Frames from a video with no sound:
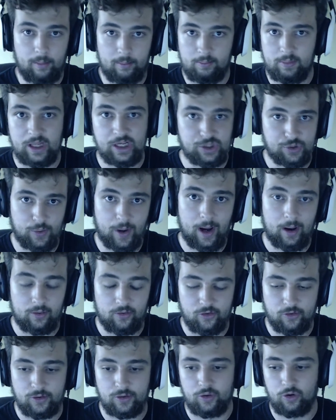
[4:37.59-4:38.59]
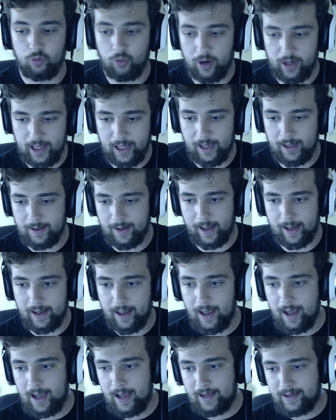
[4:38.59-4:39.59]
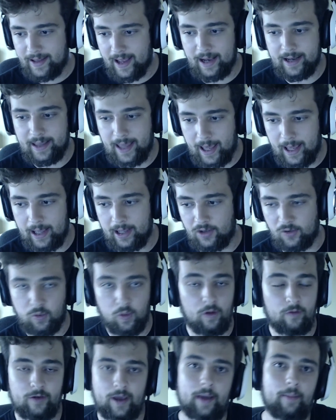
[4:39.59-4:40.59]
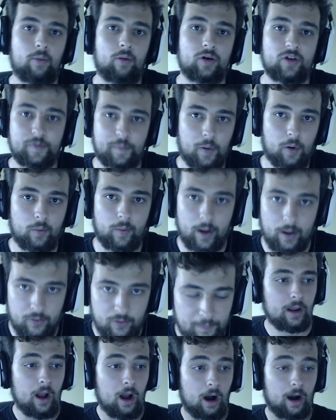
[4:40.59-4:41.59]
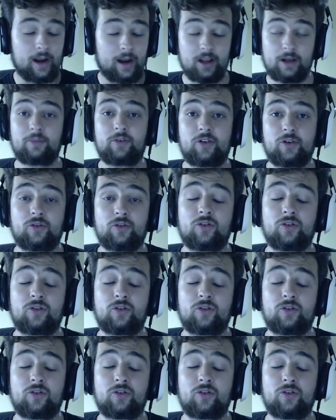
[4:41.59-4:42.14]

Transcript: each round. So you want to get like 10k, 12k points per round. Alright, number 2, so